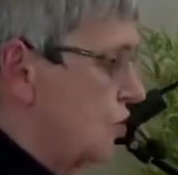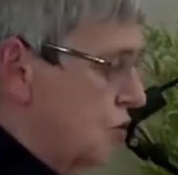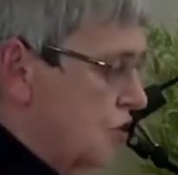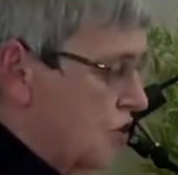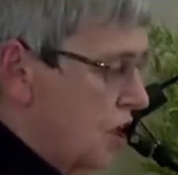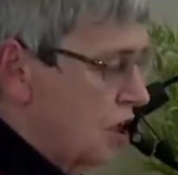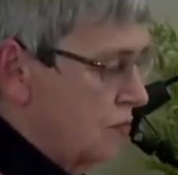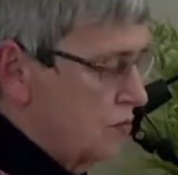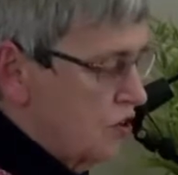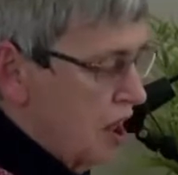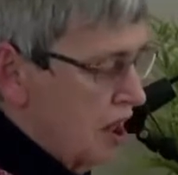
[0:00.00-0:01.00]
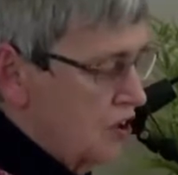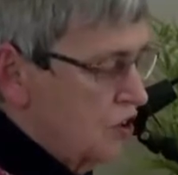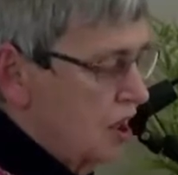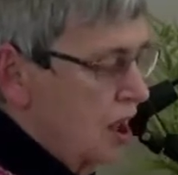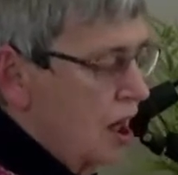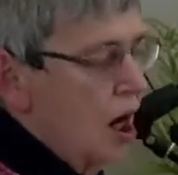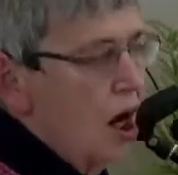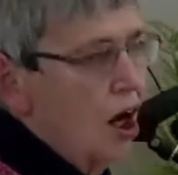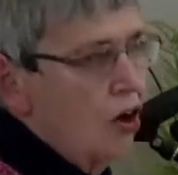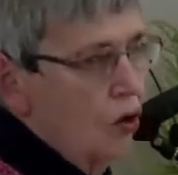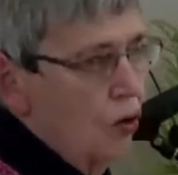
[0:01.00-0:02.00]
you're circumcised
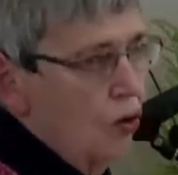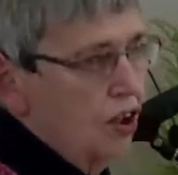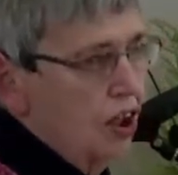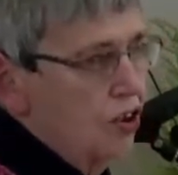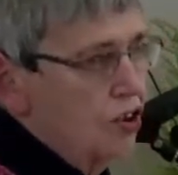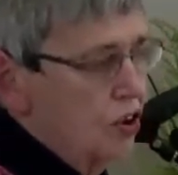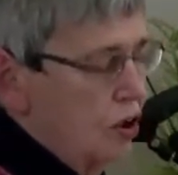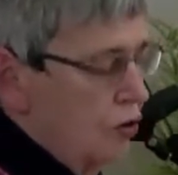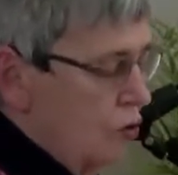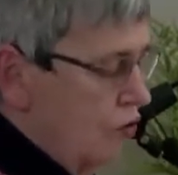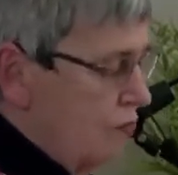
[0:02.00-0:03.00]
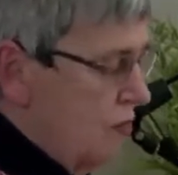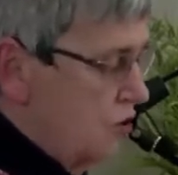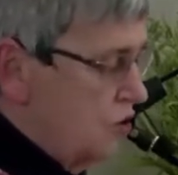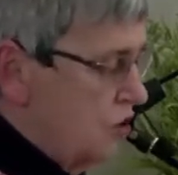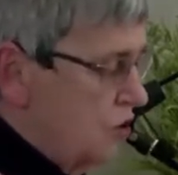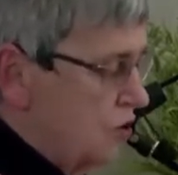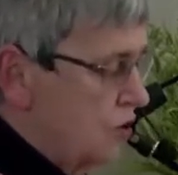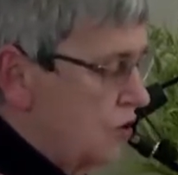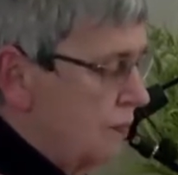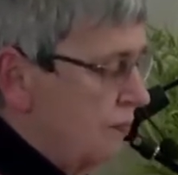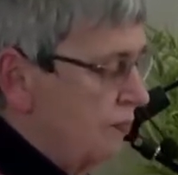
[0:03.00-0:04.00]
according to the law of Moses.
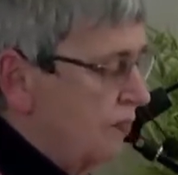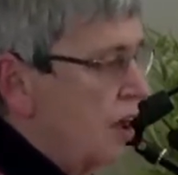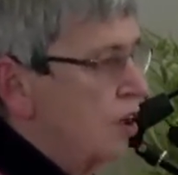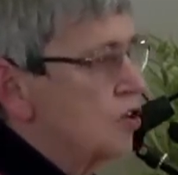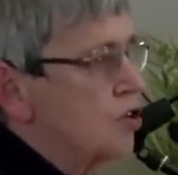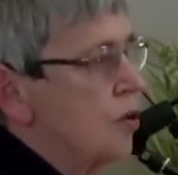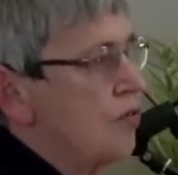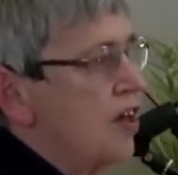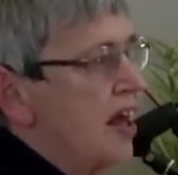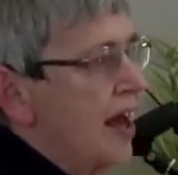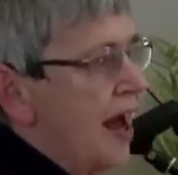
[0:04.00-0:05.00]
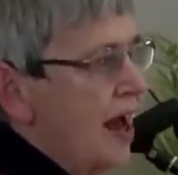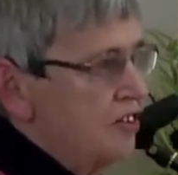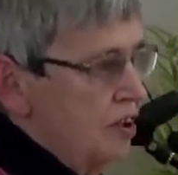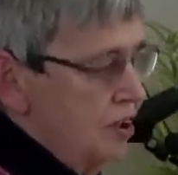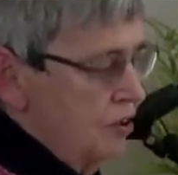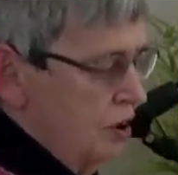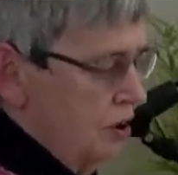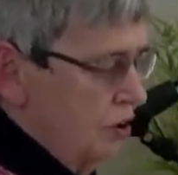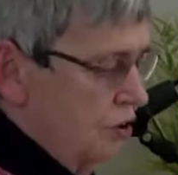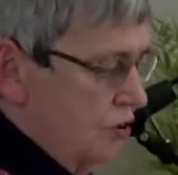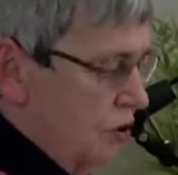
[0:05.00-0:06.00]
So they added
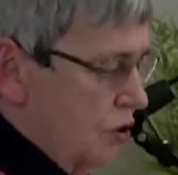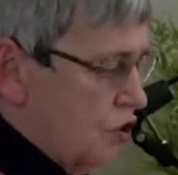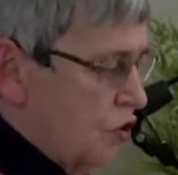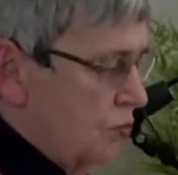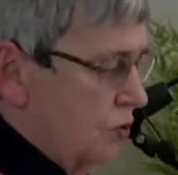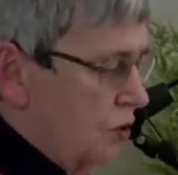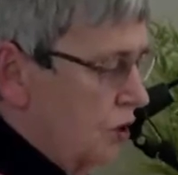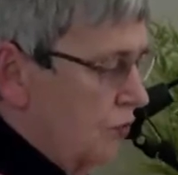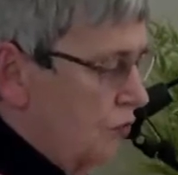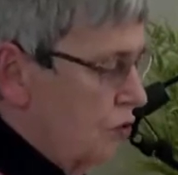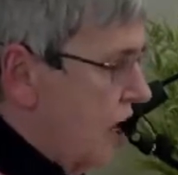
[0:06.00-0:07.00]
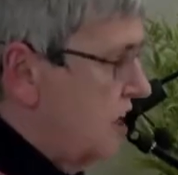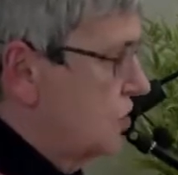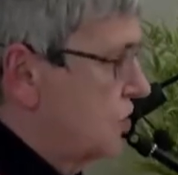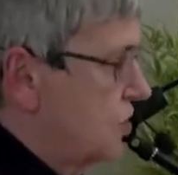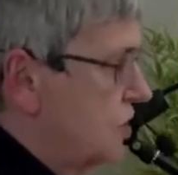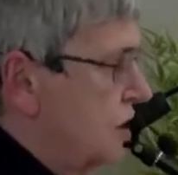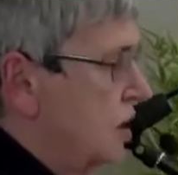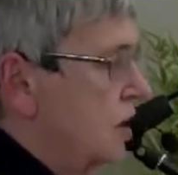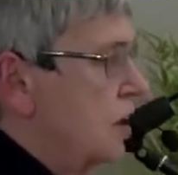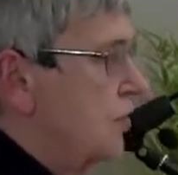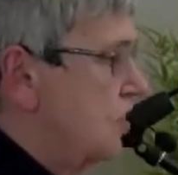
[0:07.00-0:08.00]
to the gospel of grace.
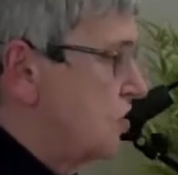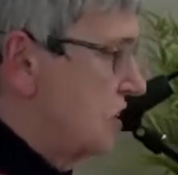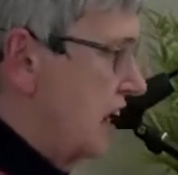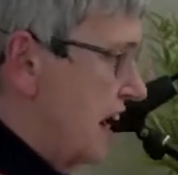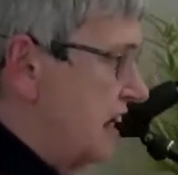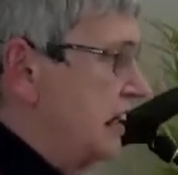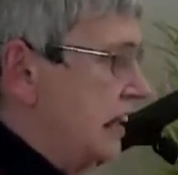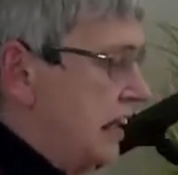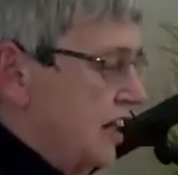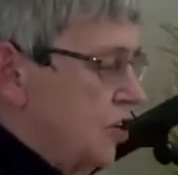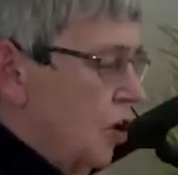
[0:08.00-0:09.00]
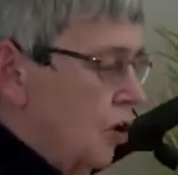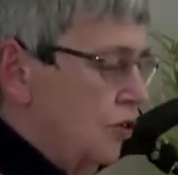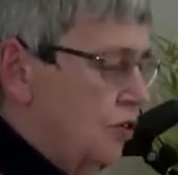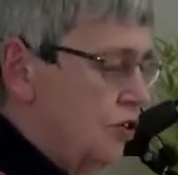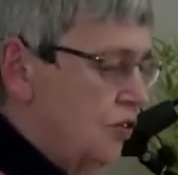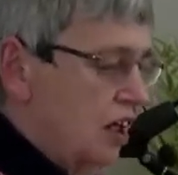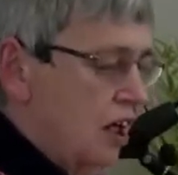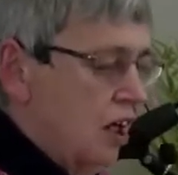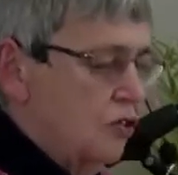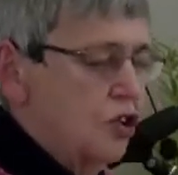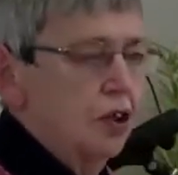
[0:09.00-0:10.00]
This led later on to the
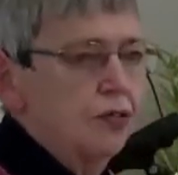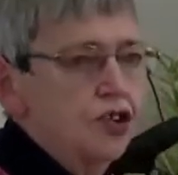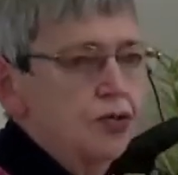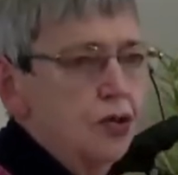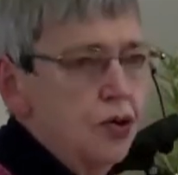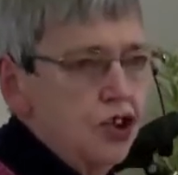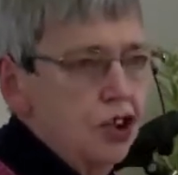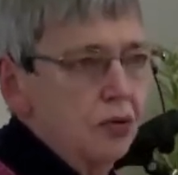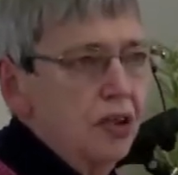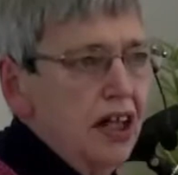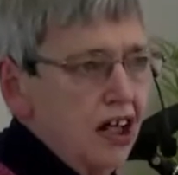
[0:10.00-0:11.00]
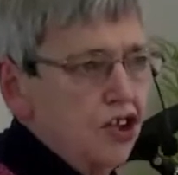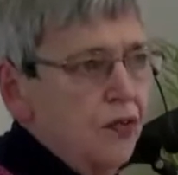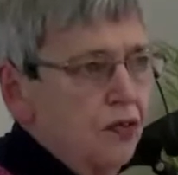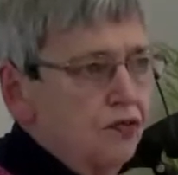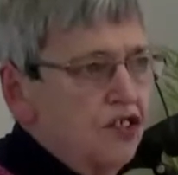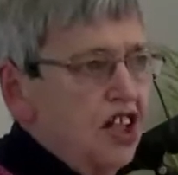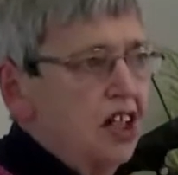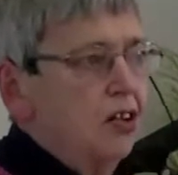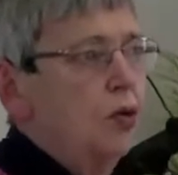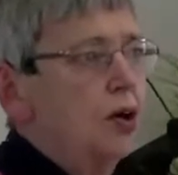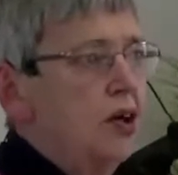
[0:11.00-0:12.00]
Council of Jerusalem in Acts
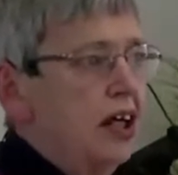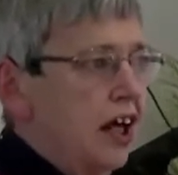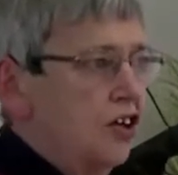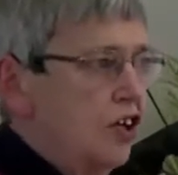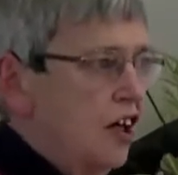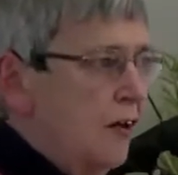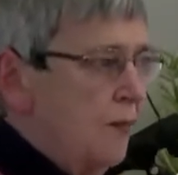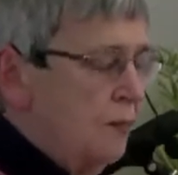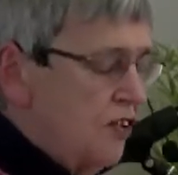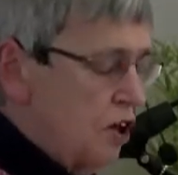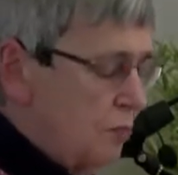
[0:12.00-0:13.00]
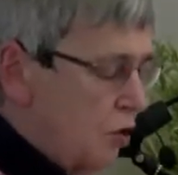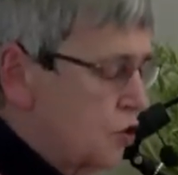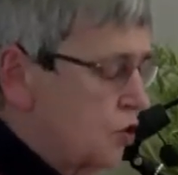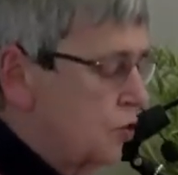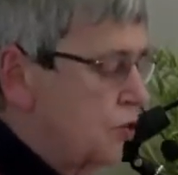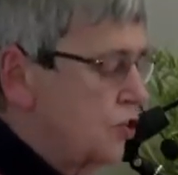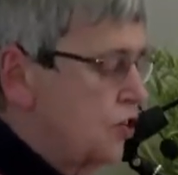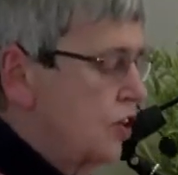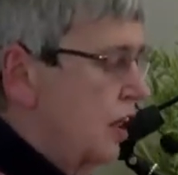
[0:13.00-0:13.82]
15, where we get the apostles'